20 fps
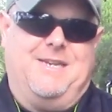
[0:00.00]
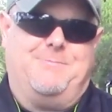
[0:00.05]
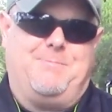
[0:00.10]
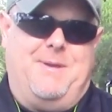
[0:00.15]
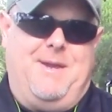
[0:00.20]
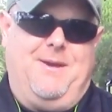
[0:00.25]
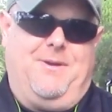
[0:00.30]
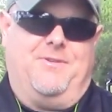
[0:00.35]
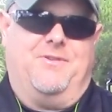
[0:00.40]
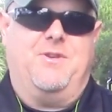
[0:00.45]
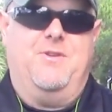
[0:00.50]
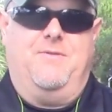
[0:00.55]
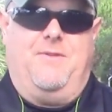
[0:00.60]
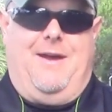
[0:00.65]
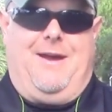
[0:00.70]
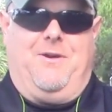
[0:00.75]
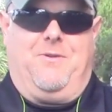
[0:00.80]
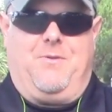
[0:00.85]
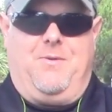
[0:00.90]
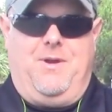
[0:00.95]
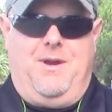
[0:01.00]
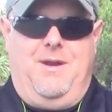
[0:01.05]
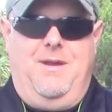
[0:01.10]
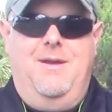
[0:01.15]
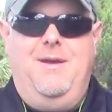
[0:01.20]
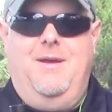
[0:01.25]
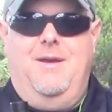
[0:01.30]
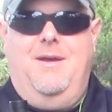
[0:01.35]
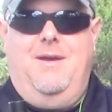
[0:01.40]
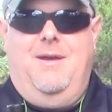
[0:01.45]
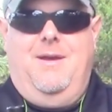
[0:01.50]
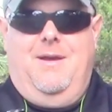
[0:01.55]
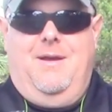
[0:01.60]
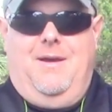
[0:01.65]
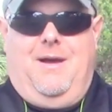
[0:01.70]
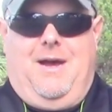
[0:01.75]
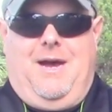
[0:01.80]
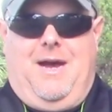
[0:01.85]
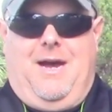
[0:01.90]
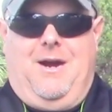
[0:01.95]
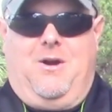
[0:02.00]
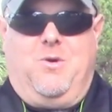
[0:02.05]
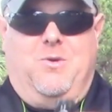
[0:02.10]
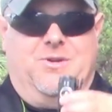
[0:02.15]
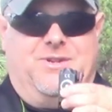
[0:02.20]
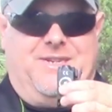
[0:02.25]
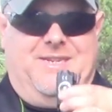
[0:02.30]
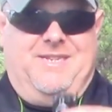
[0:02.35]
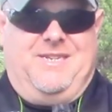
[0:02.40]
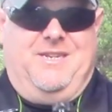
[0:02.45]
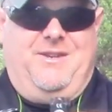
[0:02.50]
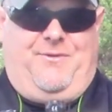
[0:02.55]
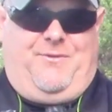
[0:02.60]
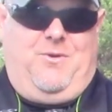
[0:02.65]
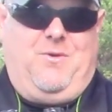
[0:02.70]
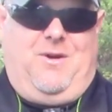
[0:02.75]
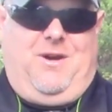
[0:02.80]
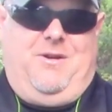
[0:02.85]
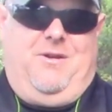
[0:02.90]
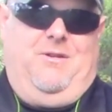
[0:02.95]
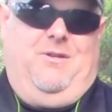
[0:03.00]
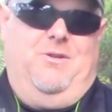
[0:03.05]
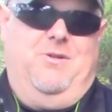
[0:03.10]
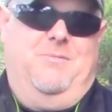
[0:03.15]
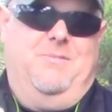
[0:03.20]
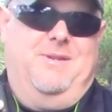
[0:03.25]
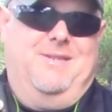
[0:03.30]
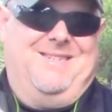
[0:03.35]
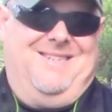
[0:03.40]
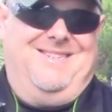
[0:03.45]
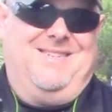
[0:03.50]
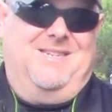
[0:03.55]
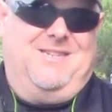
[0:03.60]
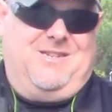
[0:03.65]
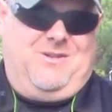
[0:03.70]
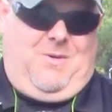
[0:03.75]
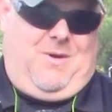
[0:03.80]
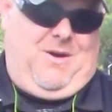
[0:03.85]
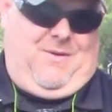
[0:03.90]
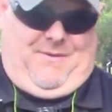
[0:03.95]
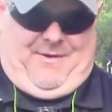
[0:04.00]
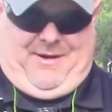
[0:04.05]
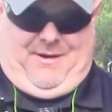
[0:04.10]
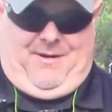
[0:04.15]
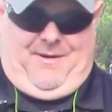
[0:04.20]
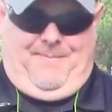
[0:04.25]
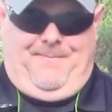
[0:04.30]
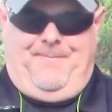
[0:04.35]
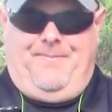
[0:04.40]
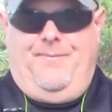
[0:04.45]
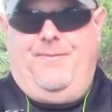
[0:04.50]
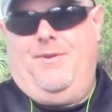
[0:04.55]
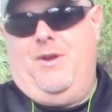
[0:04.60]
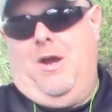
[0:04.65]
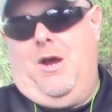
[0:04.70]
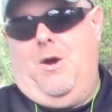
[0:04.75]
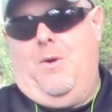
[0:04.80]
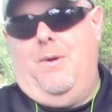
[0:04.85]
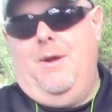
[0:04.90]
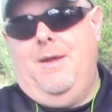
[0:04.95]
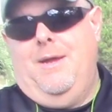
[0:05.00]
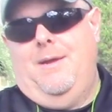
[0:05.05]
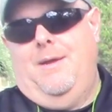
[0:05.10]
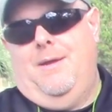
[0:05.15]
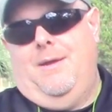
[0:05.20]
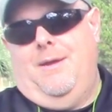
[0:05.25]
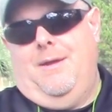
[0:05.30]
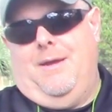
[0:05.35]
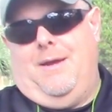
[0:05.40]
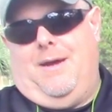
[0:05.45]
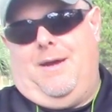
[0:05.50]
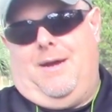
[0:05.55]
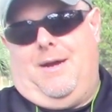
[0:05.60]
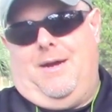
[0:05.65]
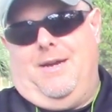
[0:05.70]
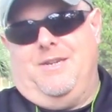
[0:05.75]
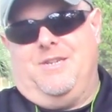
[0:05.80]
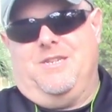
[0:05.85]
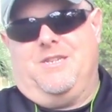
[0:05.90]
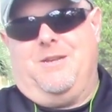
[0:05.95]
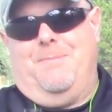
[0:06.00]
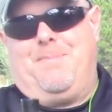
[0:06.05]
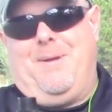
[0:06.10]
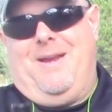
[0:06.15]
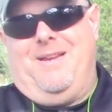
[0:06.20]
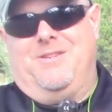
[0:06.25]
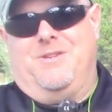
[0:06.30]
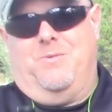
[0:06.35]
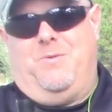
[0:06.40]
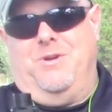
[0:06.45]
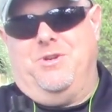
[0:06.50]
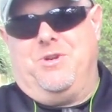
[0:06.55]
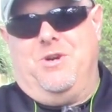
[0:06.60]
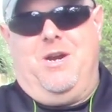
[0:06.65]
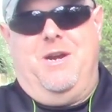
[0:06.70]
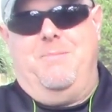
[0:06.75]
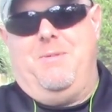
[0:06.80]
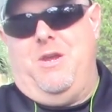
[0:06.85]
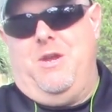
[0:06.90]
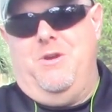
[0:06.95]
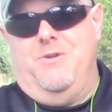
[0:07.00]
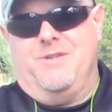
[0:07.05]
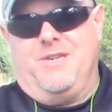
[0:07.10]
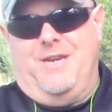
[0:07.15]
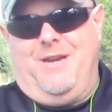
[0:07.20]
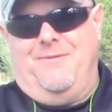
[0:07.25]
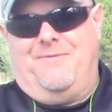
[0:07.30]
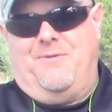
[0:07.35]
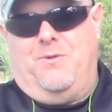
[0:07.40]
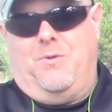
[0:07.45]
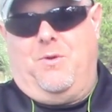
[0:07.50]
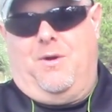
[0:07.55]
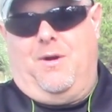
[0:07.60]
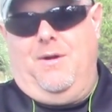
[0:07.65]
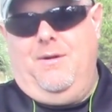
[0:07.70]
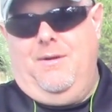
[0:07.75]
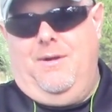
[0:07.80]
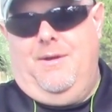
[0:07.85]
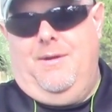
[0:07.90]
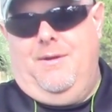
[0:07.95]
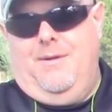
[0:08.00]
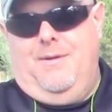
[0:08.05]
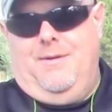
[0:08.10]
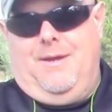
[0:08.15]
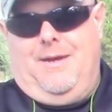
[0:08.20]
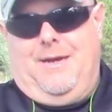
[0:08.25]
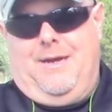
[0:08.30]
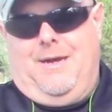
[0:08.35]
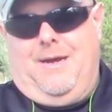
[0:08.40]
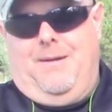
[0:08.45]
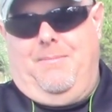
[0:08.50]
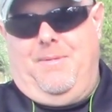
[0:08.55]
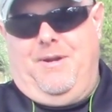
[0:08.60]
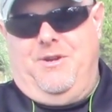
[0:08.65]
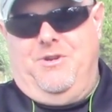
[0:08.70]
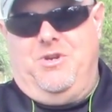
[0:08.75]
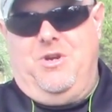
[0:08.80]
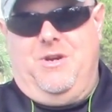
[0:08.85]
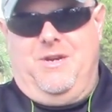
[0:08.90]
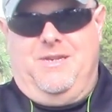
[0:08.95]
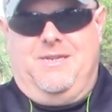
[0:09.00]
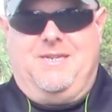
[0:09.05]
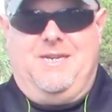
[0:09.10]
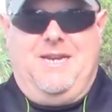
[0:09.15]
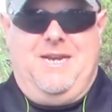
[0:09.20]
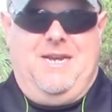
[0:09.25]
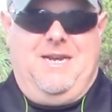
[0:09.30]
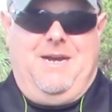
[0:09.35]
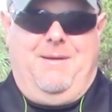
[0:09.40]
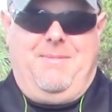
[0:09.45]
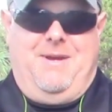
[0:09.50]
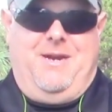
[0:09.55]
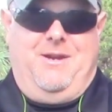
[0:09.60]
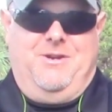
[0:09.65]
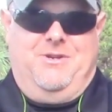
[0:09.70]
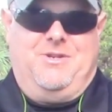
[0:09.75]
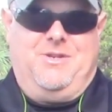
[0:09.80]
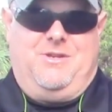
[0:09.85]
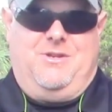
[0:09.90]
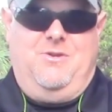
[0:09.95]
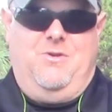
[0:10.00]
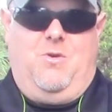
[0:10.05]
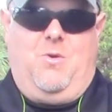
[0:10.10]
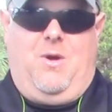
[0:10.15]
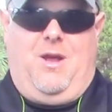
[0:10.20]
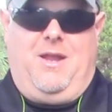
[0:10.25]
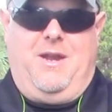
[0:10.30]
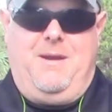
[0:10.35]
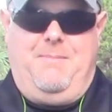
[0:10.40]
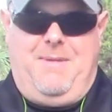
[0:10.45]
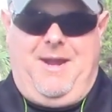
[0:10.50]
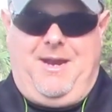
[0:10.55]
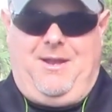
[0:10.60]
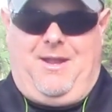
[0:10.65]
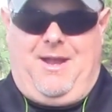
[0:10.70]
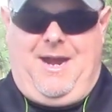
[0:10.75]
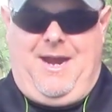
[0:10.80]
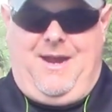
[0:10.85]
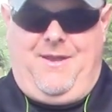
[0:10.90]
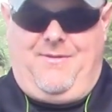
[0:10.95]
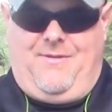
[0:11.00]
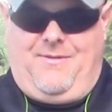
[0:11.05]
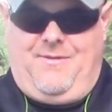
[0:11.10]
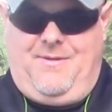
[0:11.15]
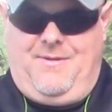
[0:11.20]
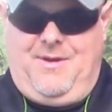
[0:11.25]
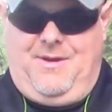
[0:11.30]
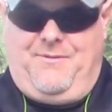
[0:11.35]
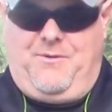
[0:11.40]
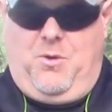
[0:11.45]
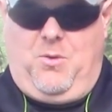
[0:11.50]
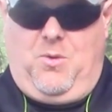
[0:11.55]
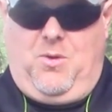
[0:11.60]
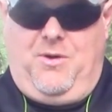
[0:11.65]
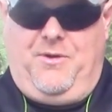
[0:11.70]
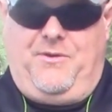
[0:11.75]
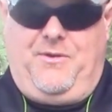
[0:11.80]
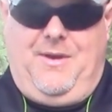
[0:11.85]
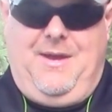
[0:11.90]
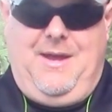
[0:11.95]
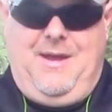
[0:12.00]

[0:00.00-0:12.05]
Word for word: PL2 Valkyrie. Uh, of course, this is 400 lumens. This is 1200. So uh, it just depends on what you're going to be using it for. Uh, but as you can see, I mean, there's two quality made lights, of course.